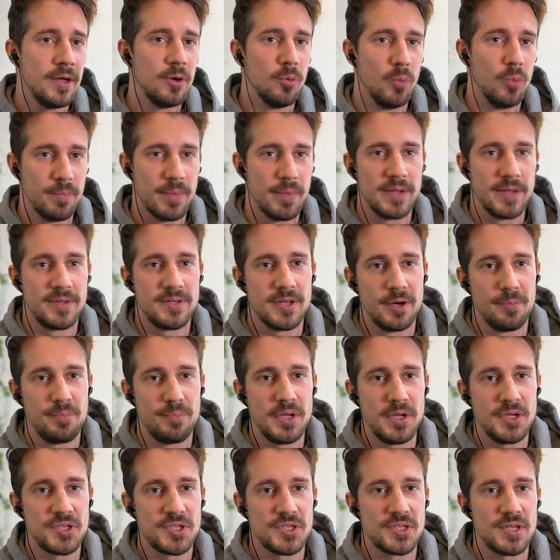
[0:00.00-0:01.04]
with my
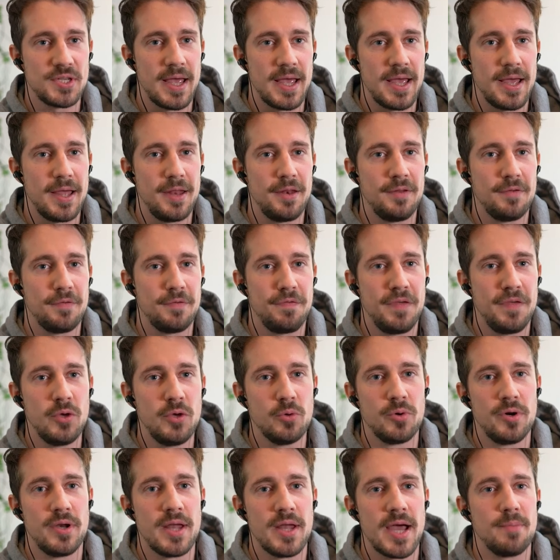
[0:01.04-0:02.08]
therapists, and
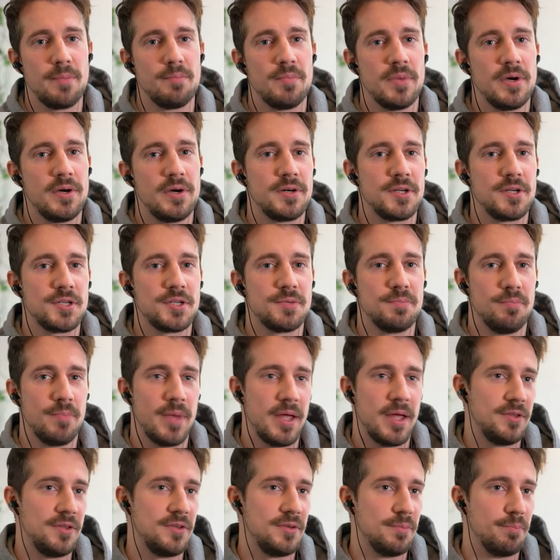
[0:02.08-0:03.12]
fewer nightmares
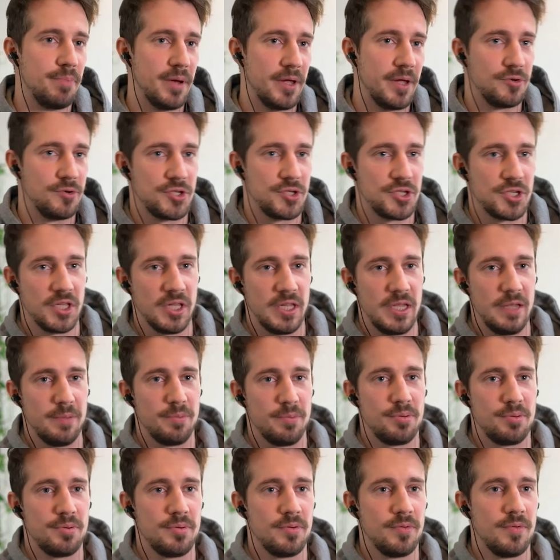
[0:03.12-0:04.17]
meant better sleep.
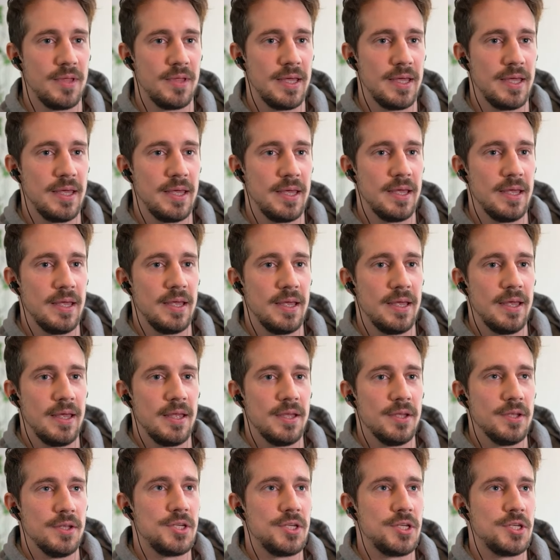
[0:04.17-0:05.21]

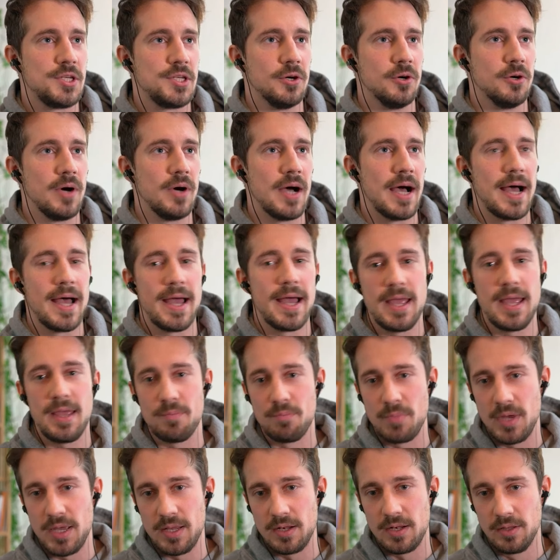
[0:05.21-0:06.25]
So I
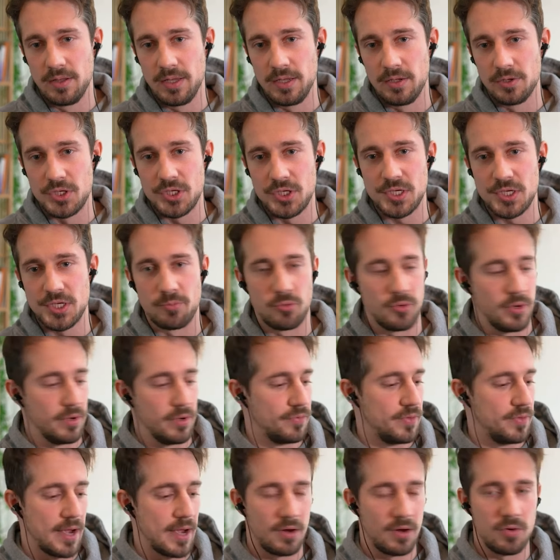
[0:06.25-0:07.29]
made a little summary of
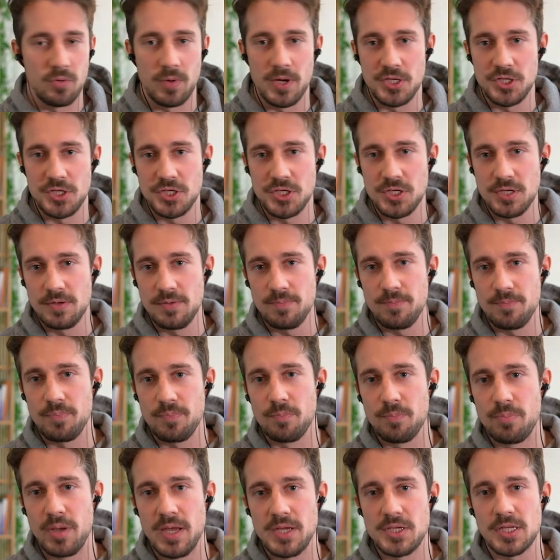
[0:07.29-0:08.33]
that question.
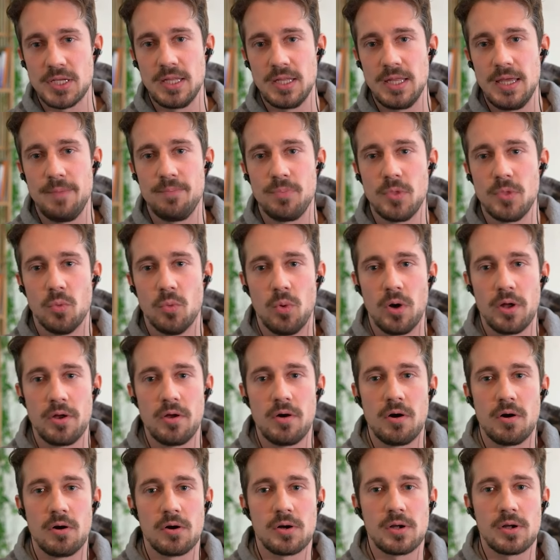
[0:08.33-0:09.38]
Basically, what
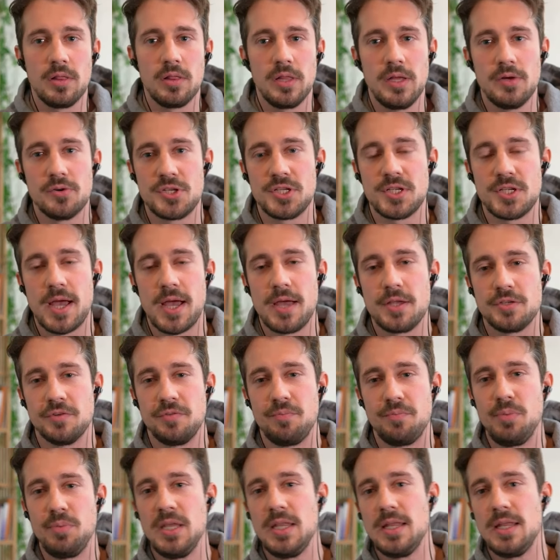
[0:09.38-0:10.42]
are clear signs
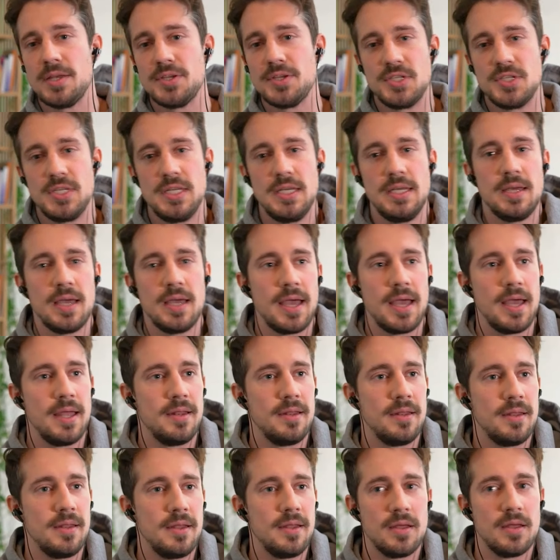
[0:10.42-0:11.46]
of PTSD
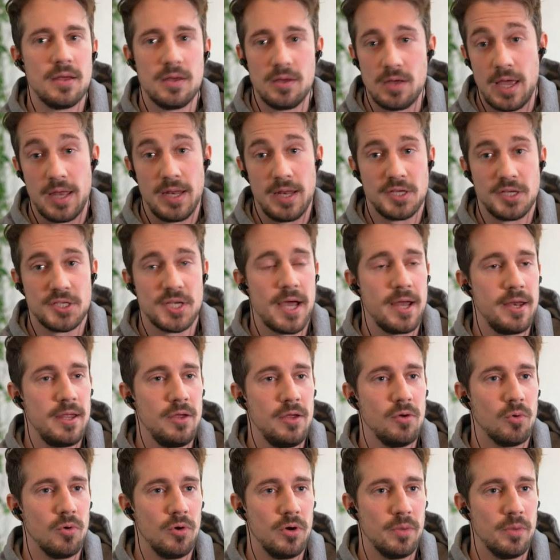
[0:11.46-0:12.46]
and anxiety or